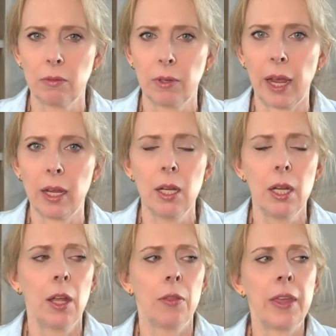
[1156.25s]
Okay.
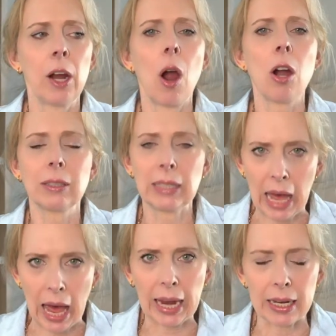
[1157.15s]
There are
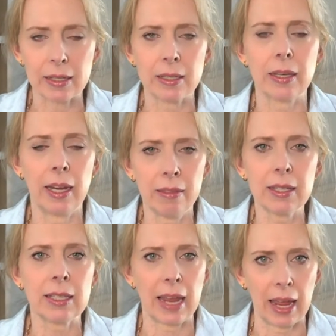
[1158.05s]
lines in the
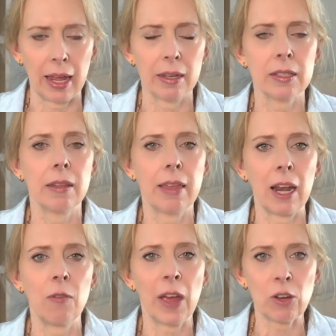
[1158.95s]
sand that
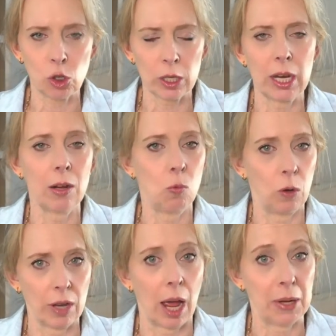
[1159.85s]
eventually
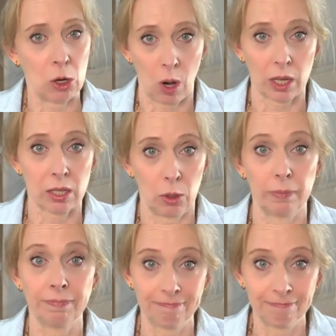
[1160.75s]
will not be crossable.
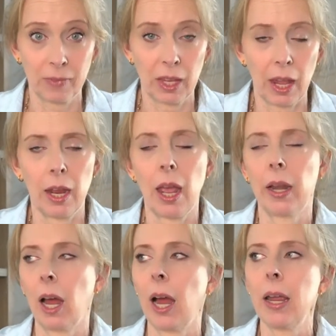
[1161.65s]
Okay.
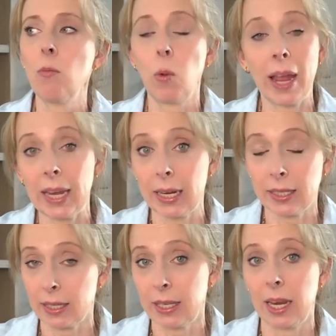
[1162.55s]
And I am waiting
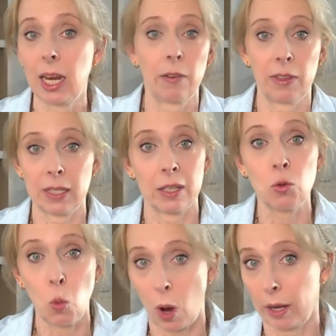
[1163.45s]
to see if this is
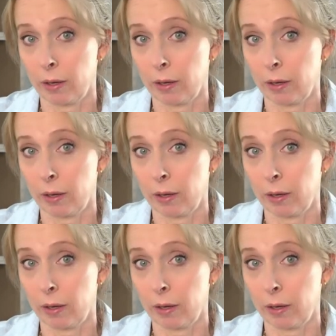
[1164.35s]
one.